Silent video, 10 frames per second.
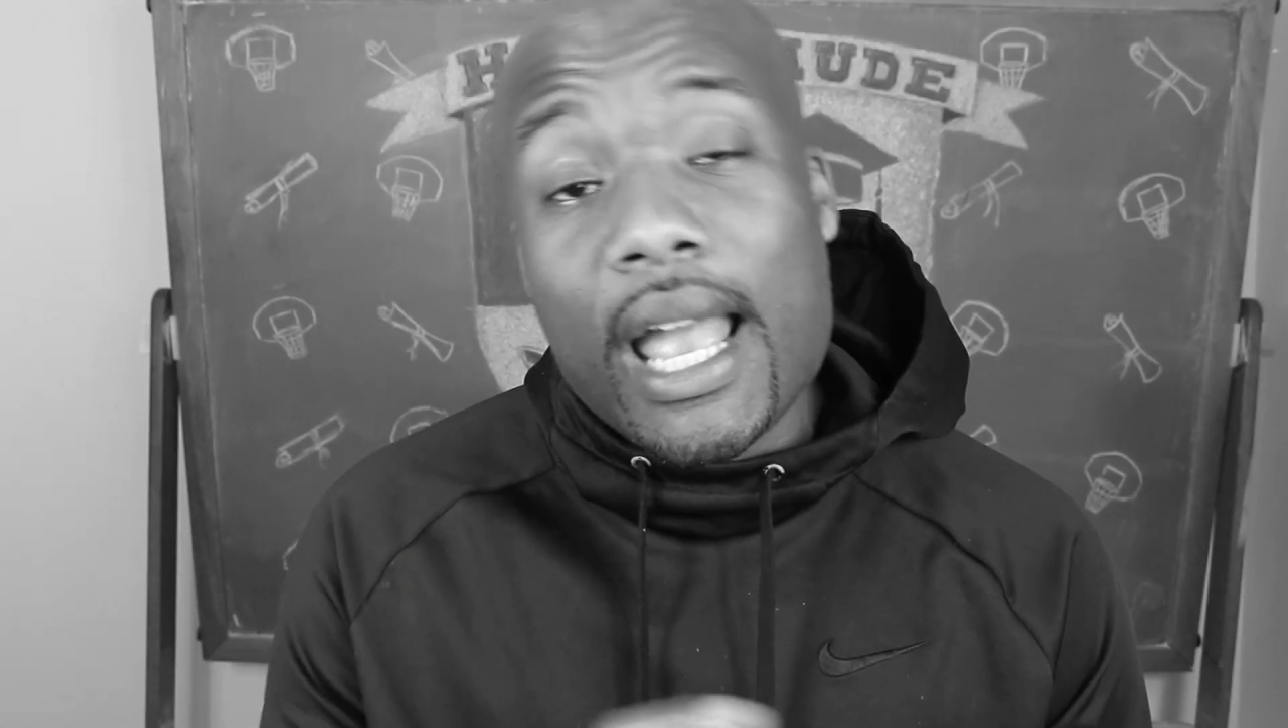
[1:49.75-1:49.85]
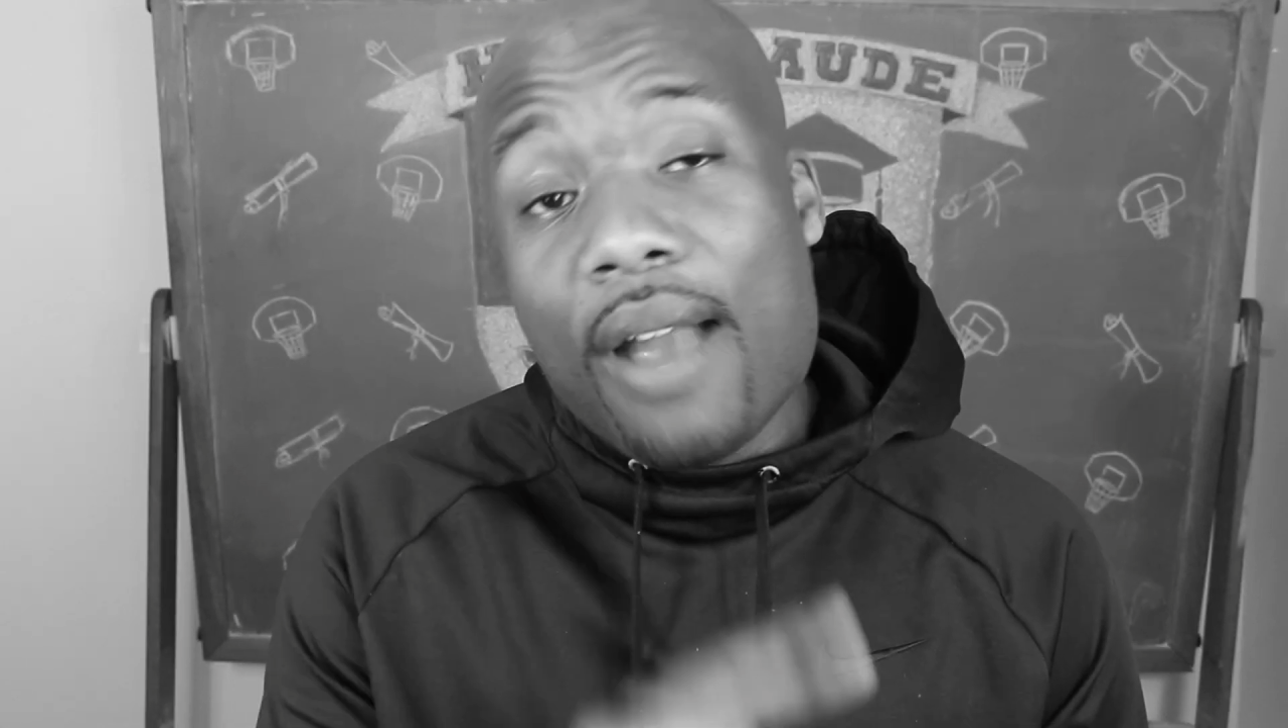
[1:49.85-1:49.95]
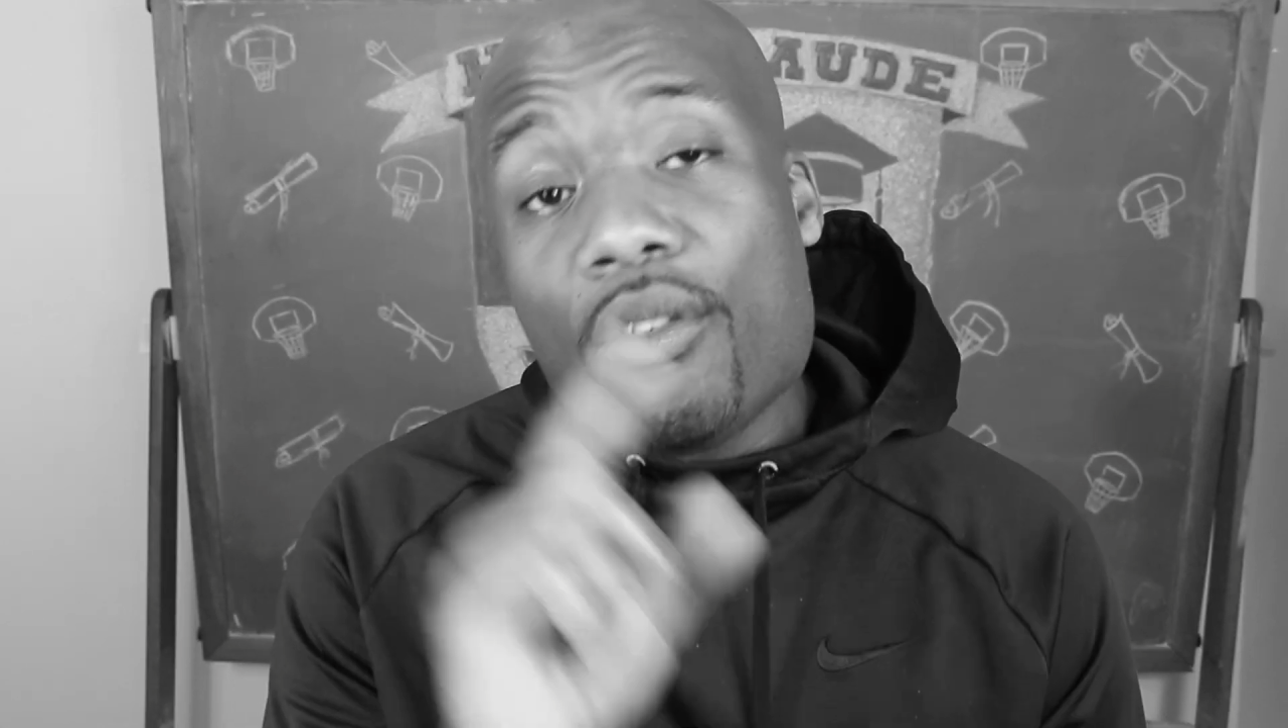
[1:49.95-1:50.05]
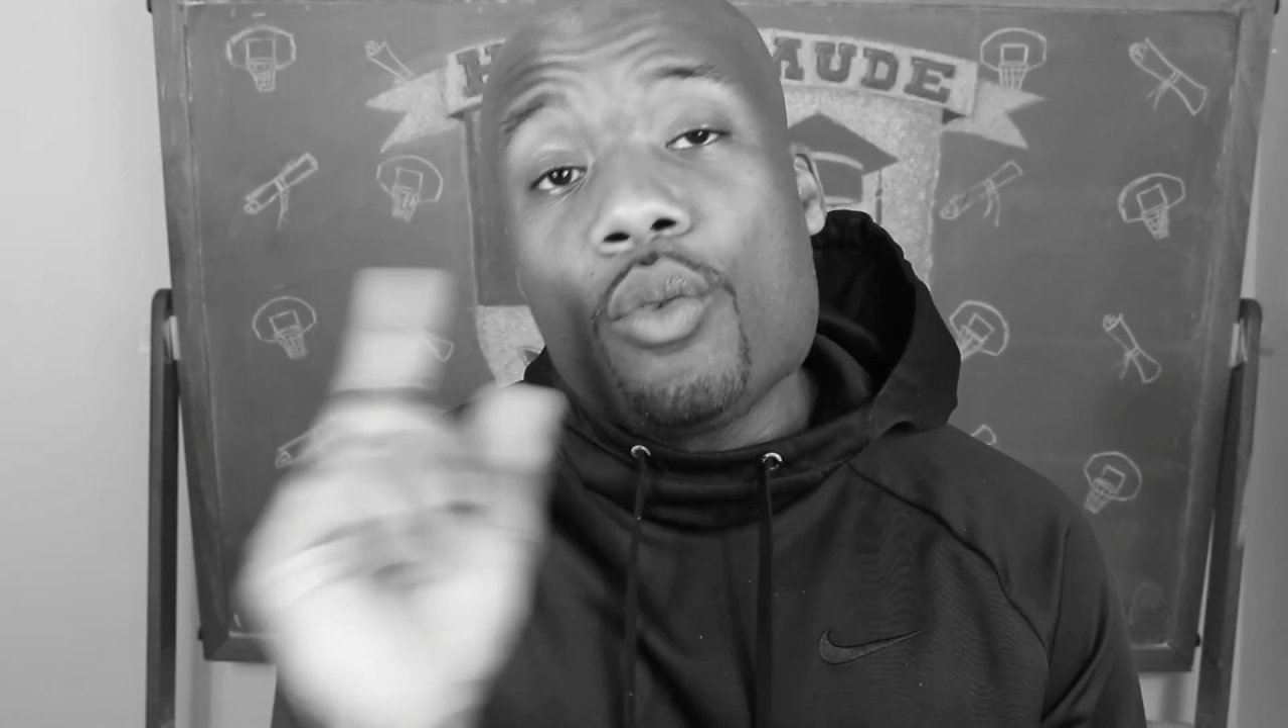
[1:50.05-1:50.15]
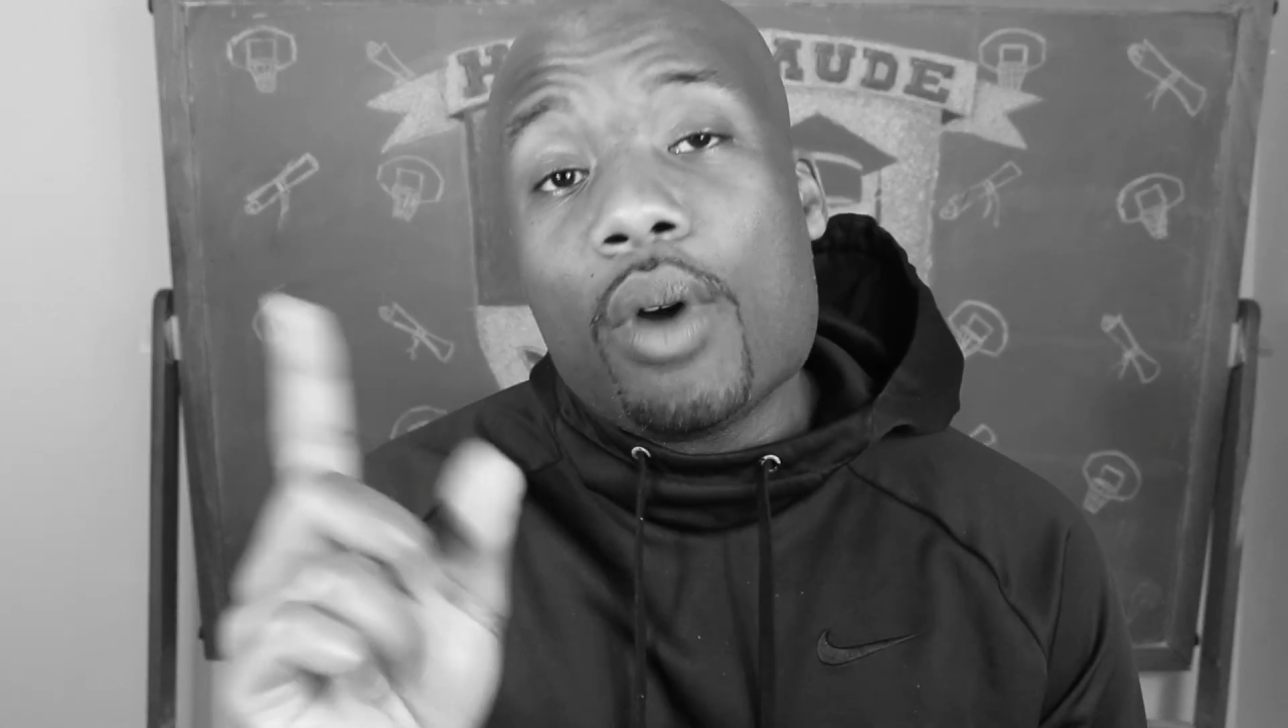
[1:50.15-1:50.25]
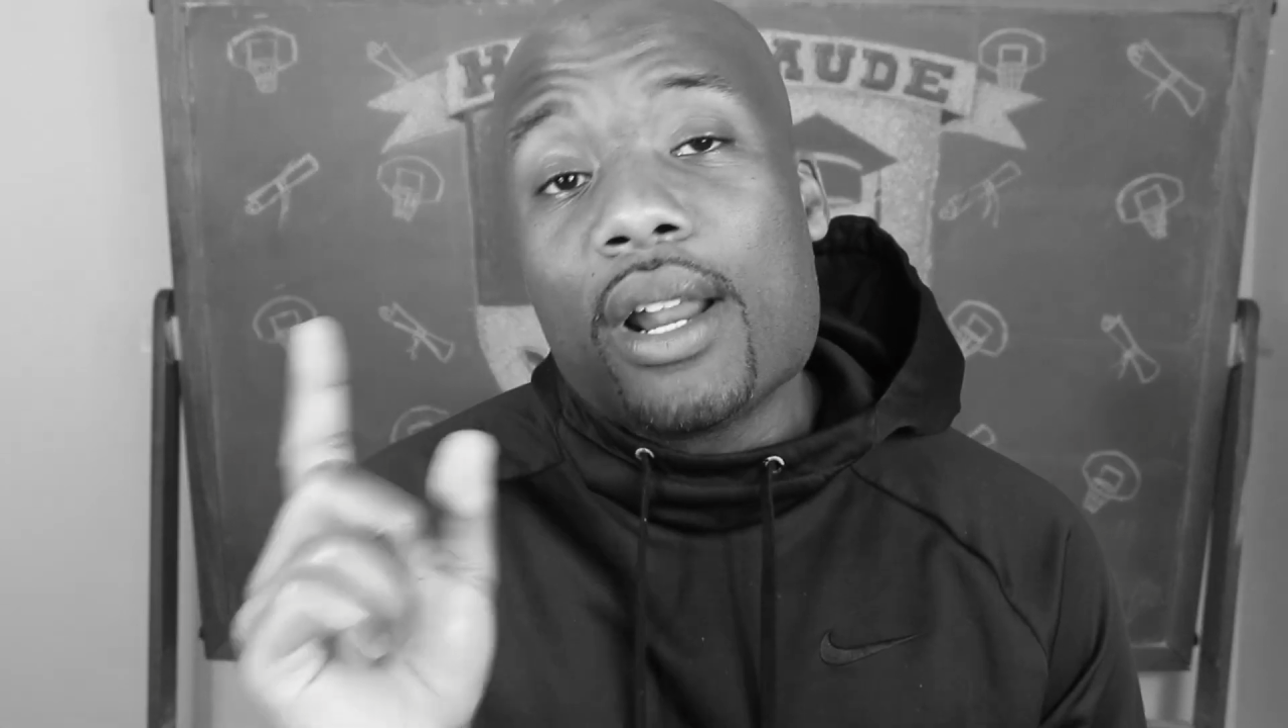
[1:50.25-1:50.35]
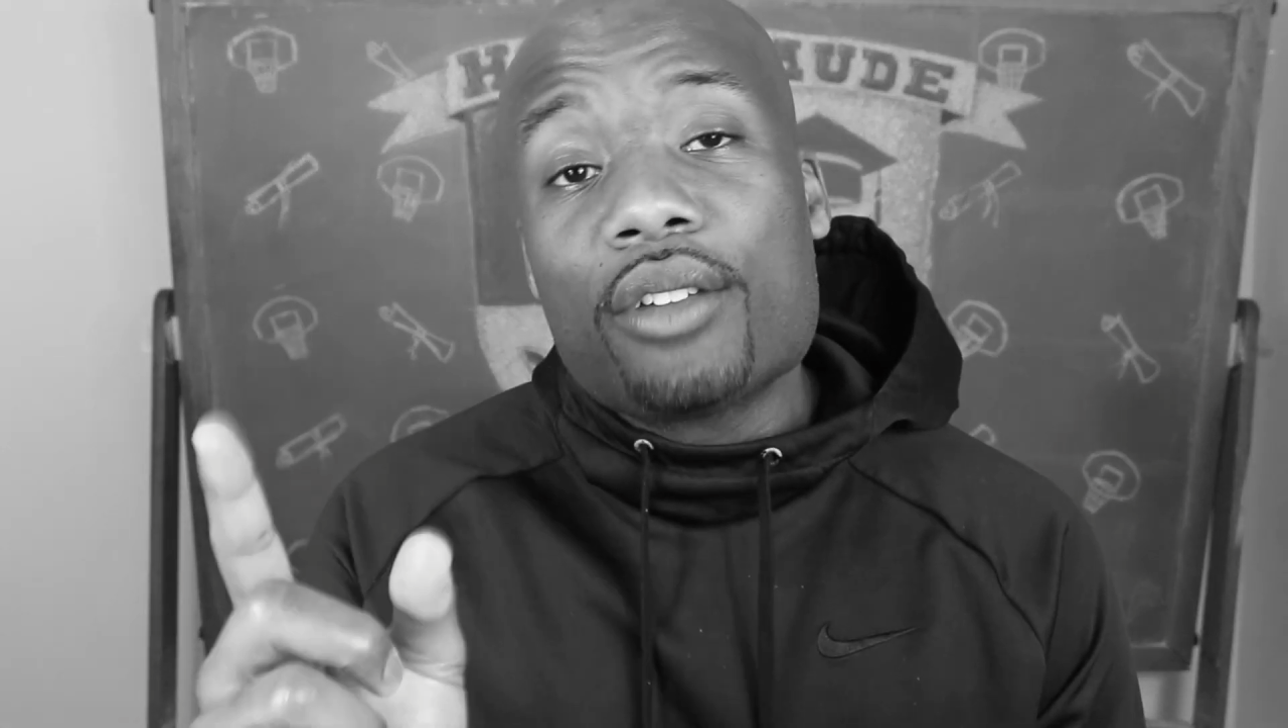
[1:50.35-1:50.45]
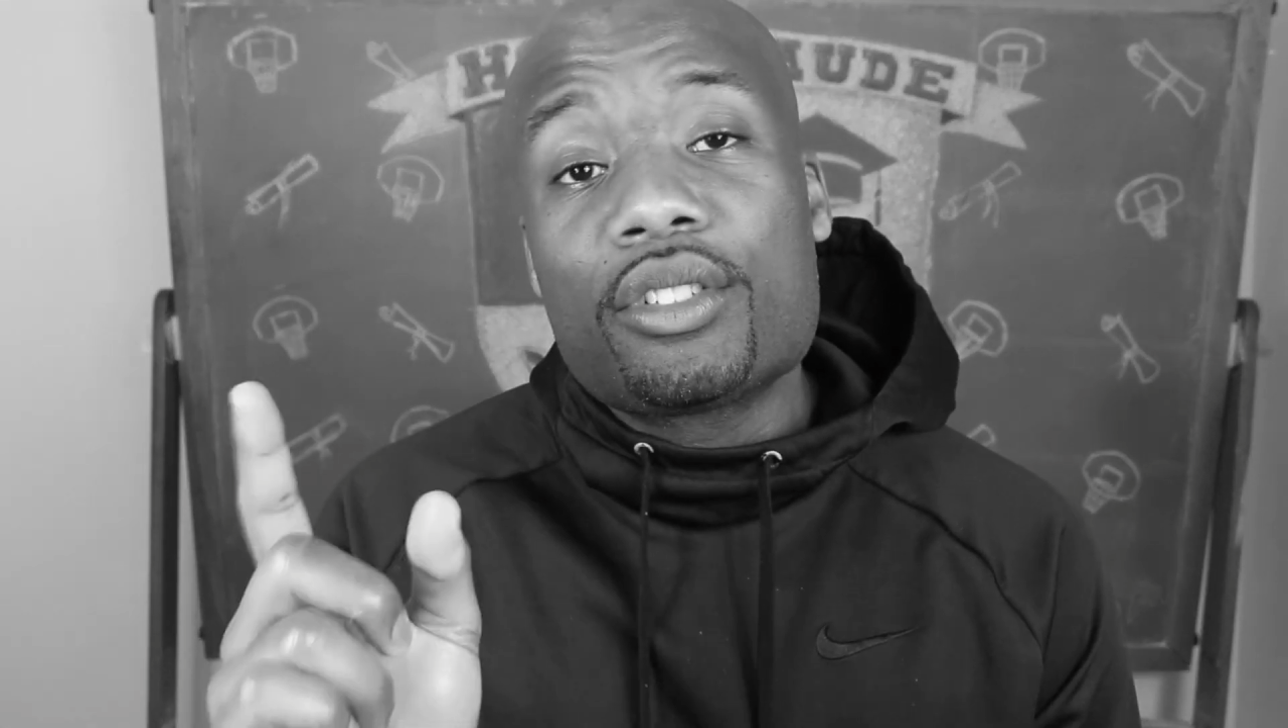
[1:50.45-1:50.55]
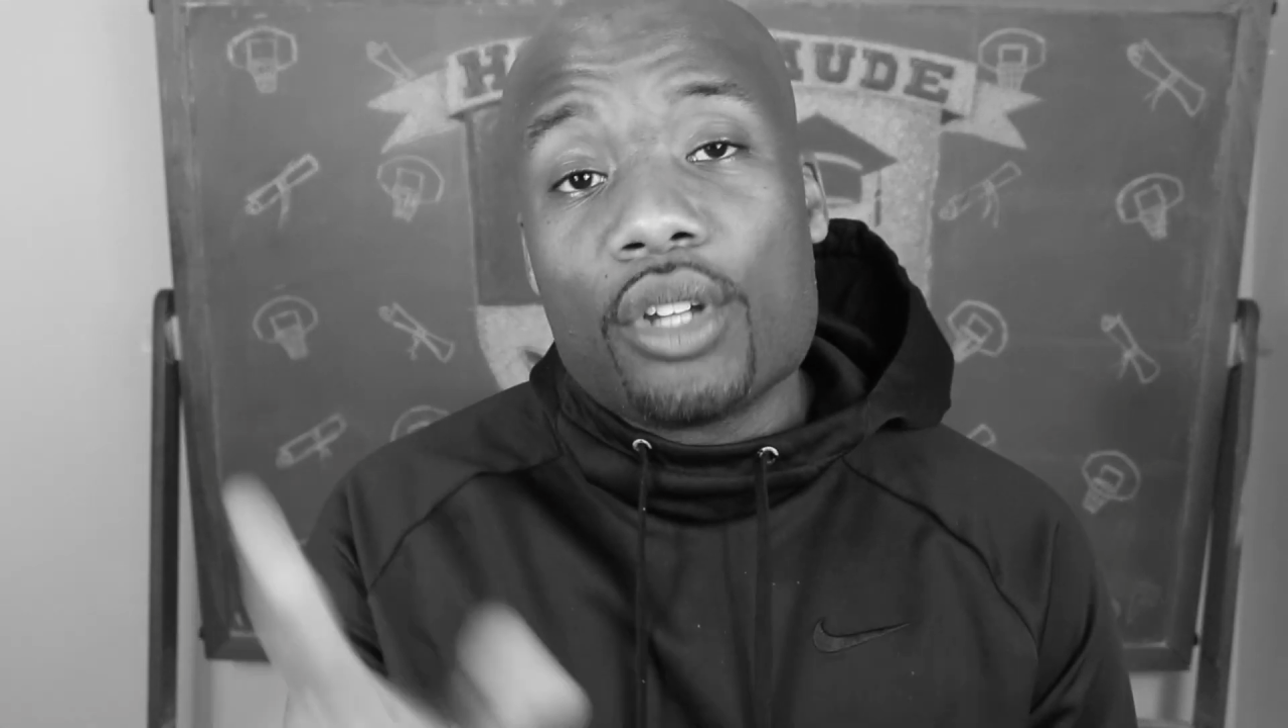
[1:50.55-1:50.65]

everyone else